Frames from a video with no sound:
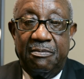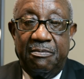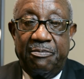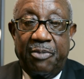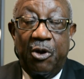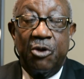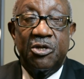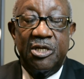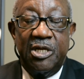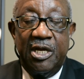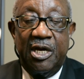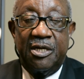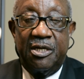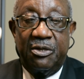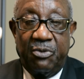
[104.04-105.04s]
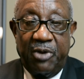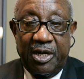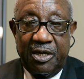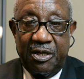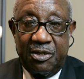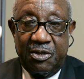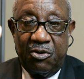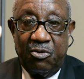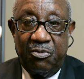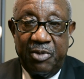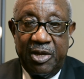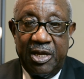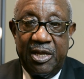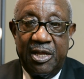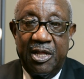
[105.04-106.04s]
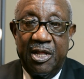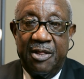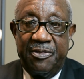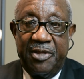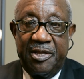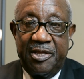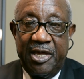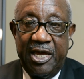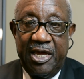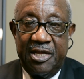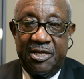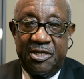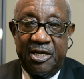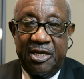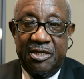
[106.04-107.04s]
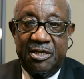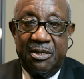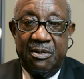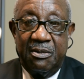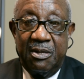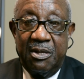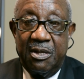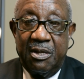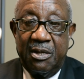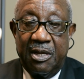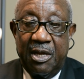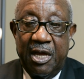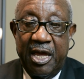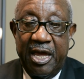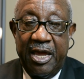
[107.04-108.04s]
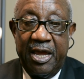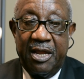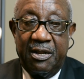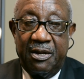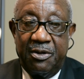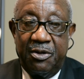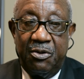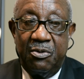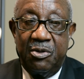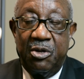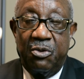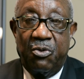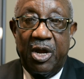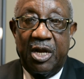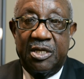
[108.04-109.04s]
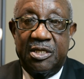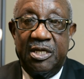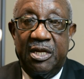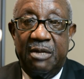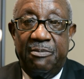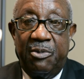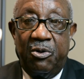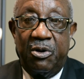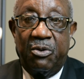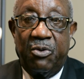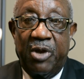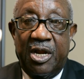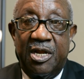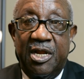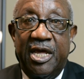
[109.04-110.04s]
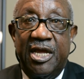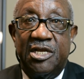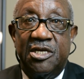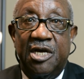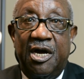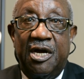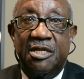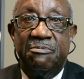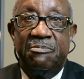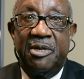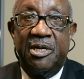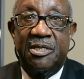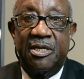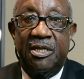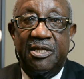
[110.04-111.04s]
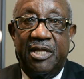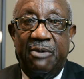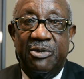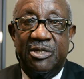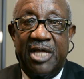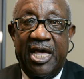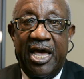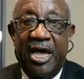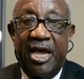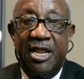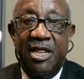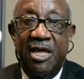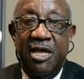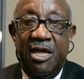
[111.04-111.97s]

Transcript: personnel director told me that they had just had a new direct city board director named Charles Bussey that was hired,